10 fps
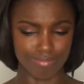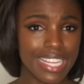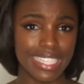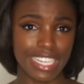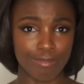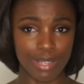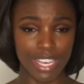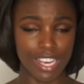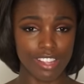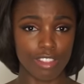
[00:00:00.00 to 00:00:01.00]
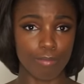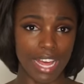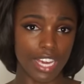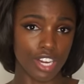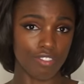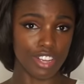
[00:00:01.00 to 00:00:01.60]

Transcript: It's gonna be the black girl